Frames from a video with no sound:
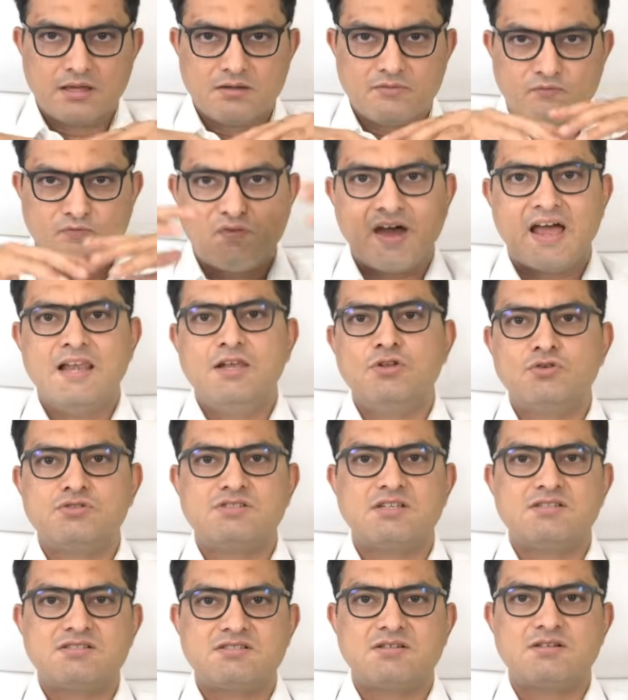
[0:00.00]
value
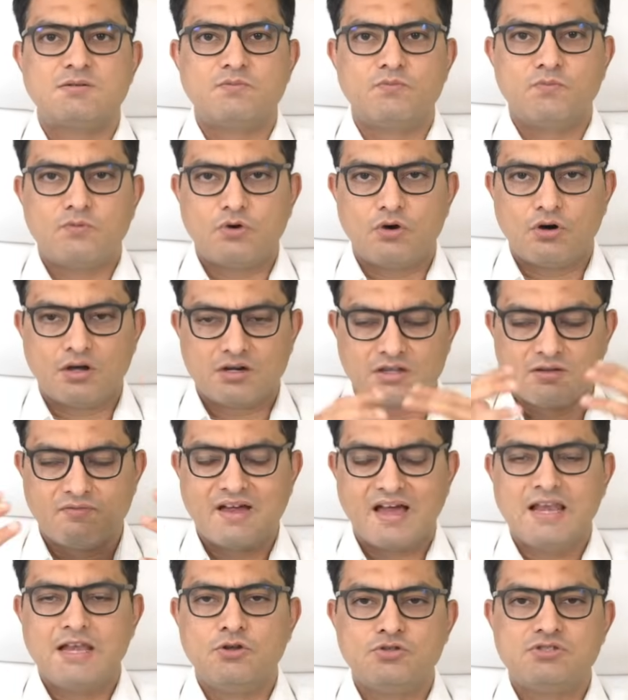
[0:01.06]
system or the
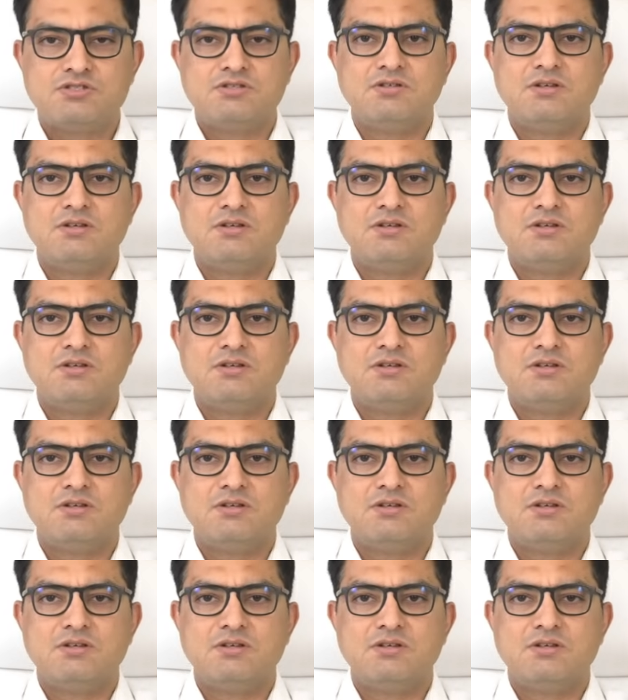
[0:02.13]
value